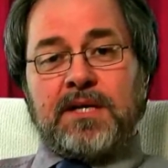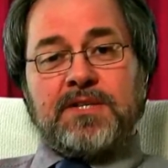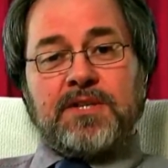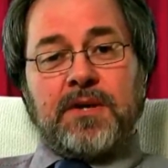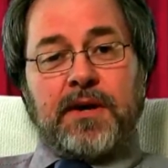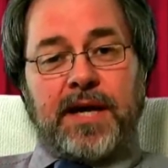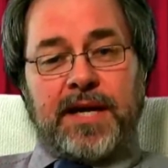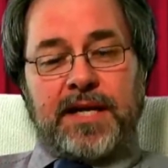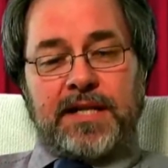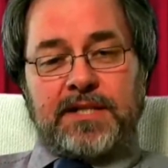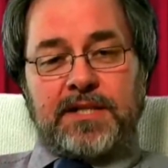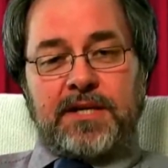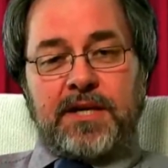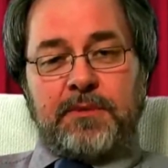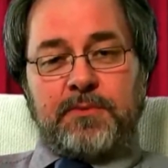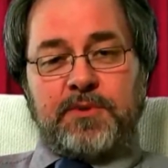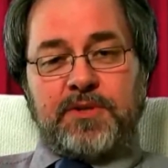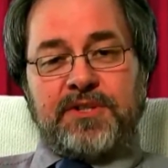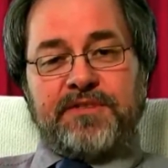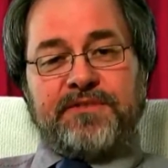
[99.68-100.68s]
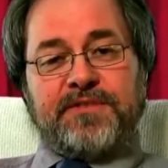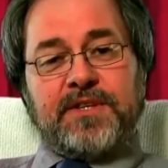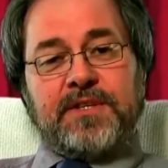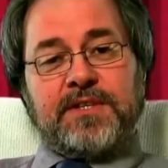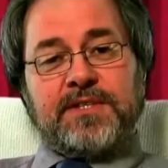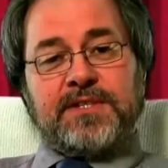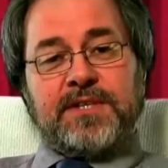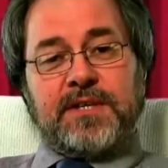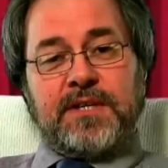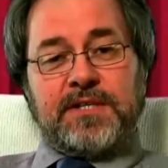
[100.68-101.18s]
So at any time during the
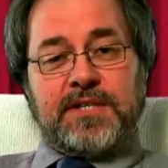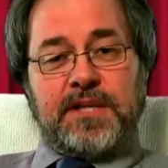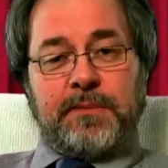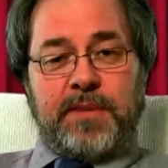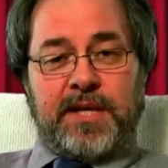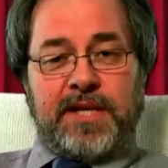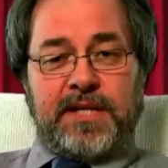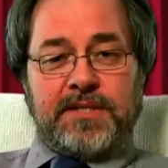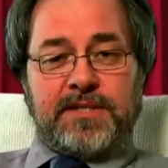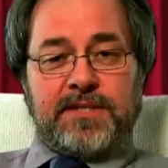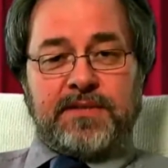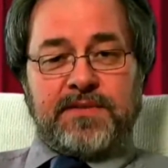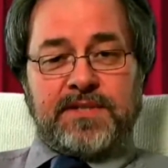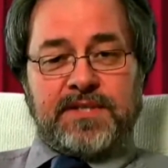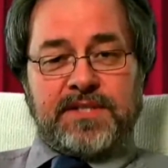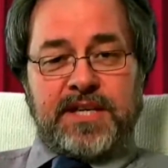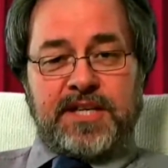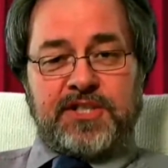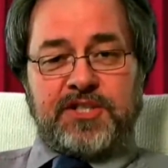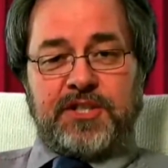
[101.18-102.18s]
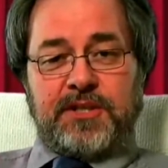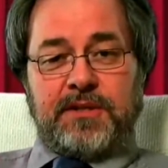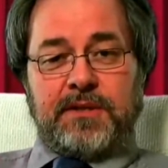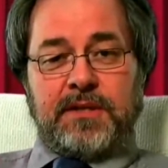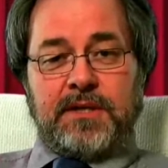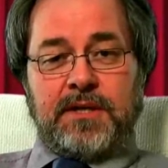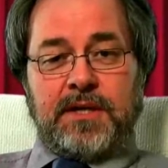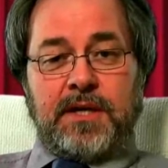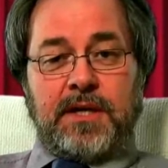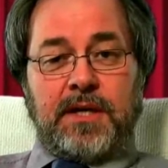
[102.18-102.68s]
first 30 minutes of the
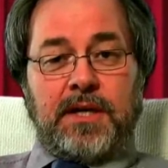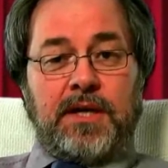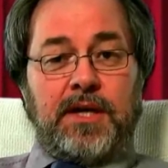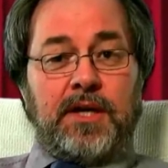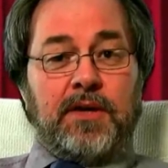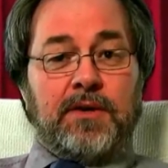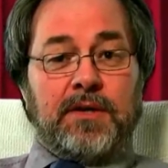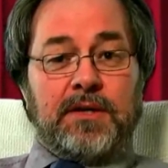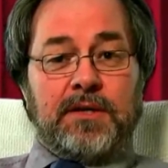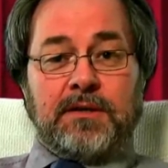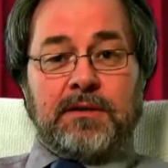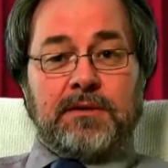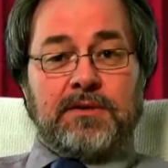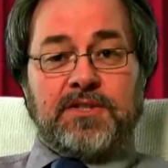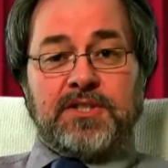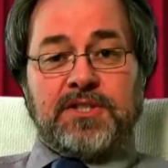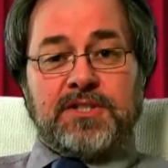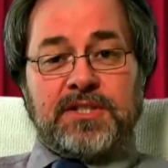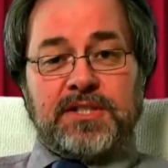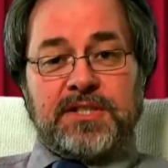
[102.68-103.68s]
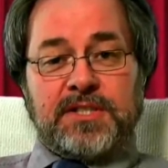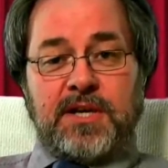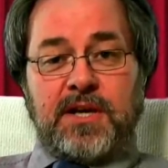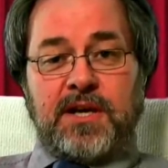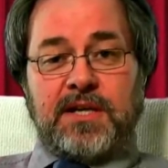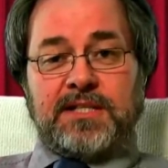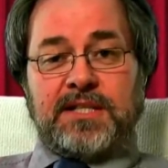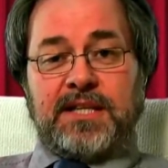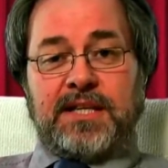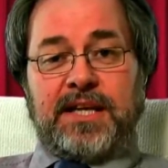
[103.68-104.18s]
session, you can just
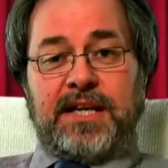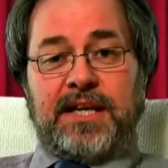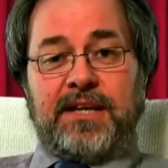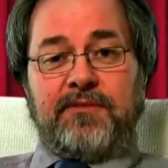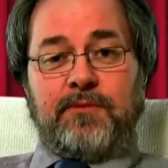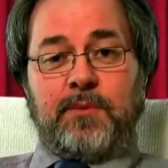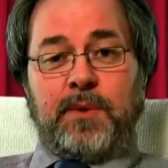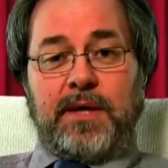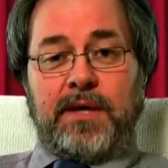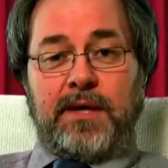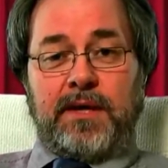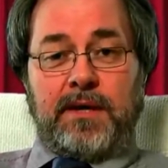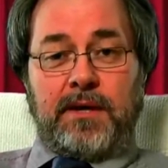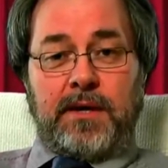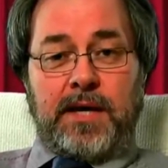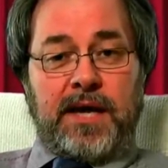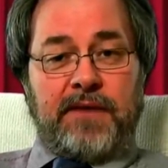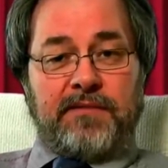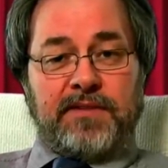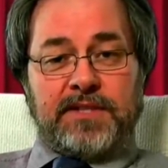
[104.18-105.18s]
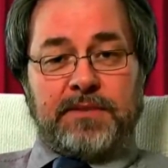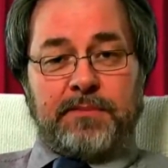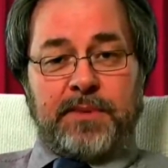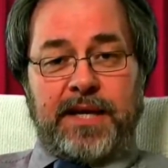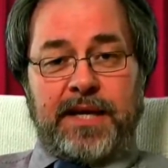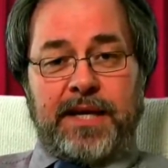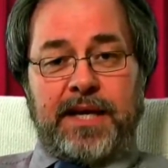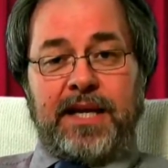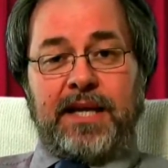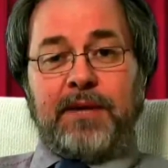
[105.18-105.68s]
decide to leave without having to
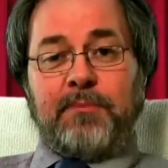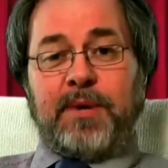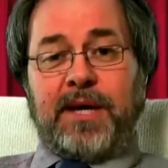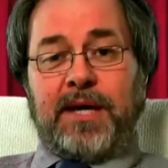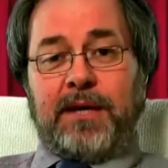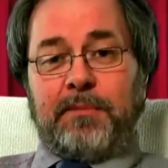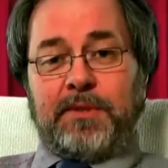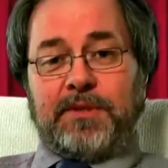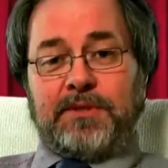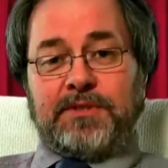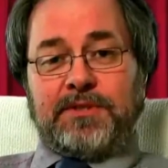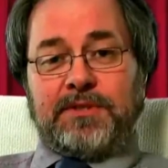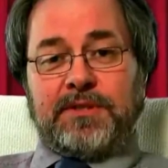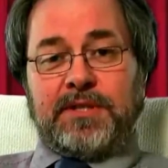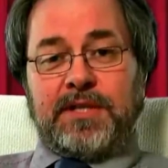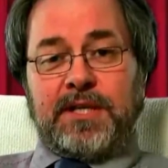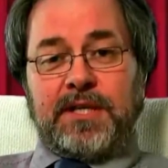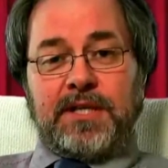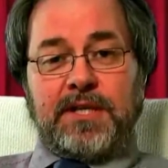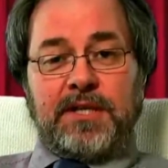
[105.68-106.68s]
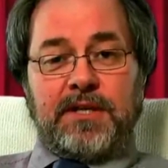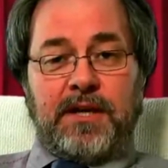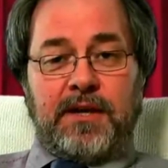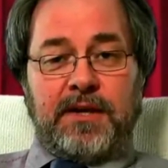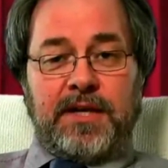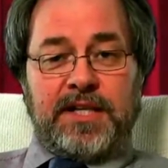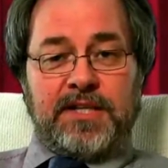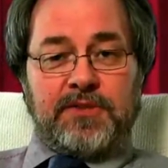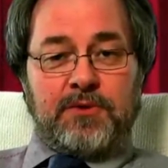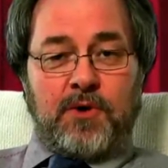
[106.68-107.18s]
make any payment. You
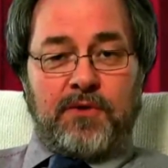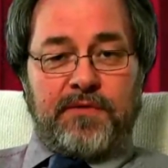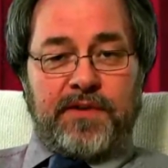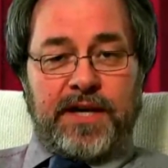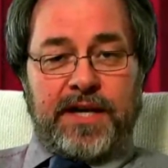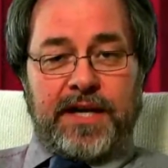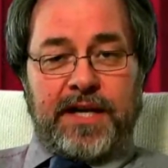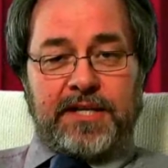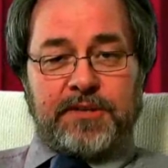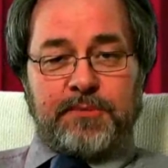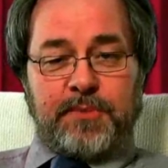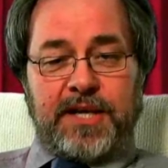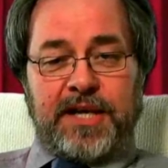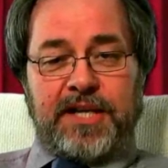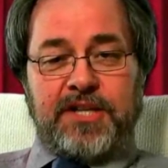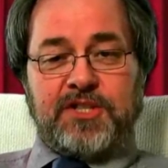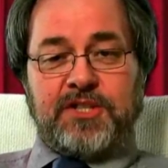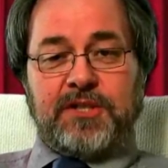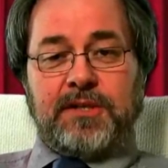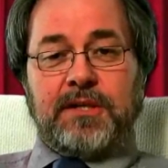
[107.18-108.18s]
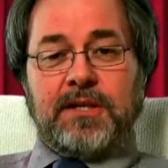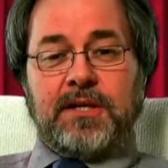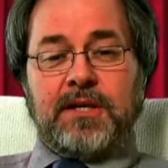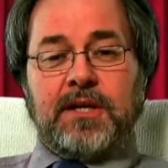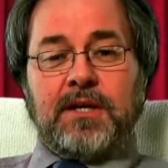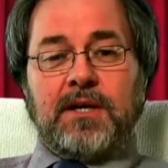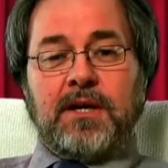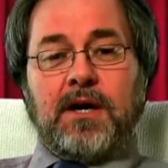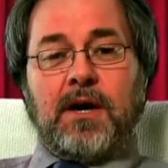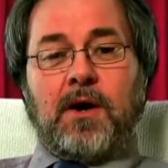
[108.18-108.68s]
don't need to offer any explanation,
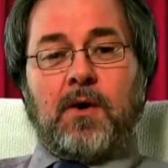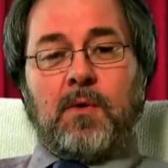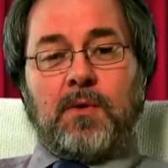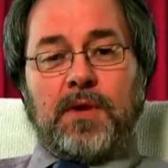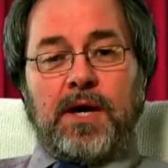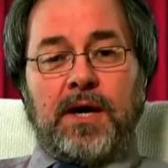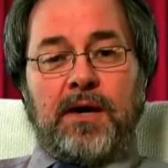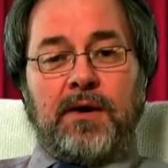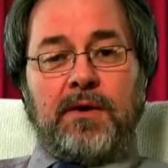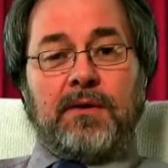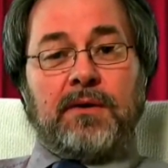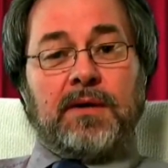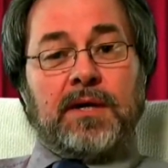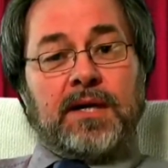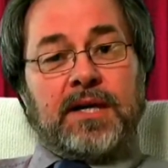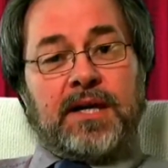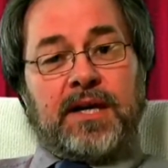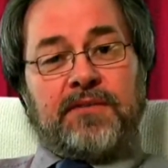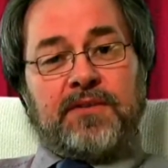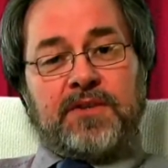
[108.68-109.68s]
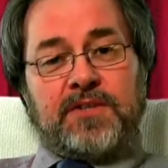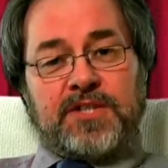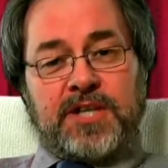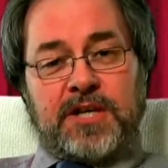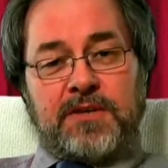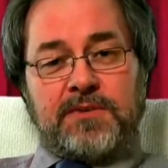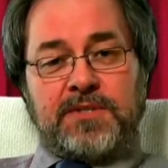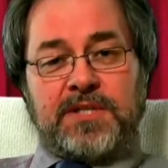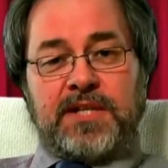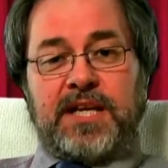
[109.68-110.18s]
although if you
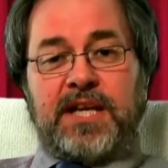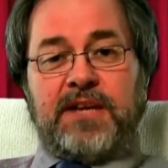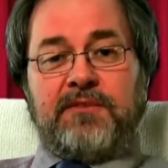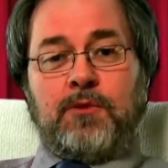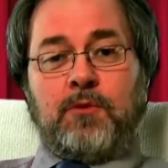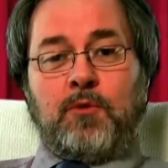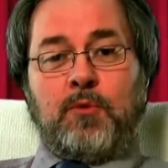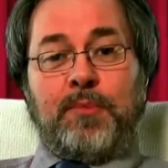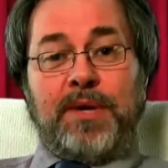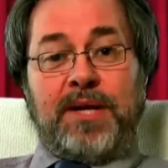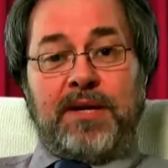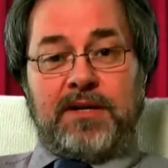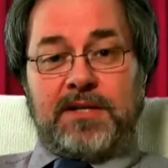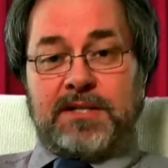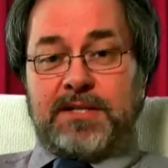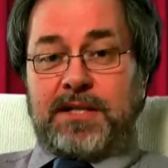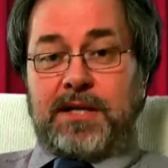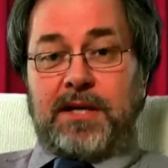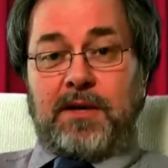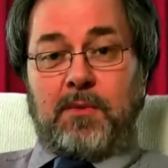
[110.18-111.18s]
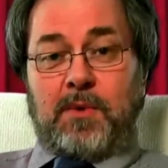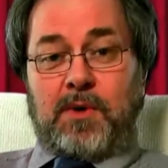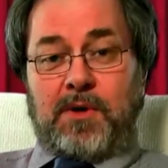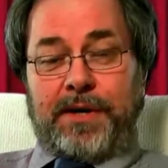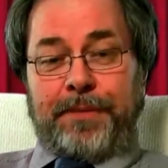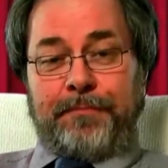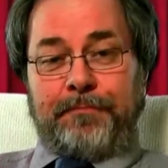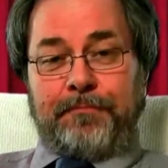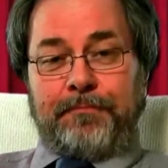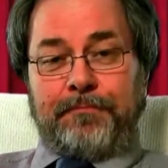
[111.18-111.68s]
chose to leave, it would be nice to know
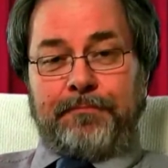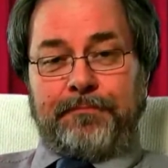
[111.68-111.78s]
why.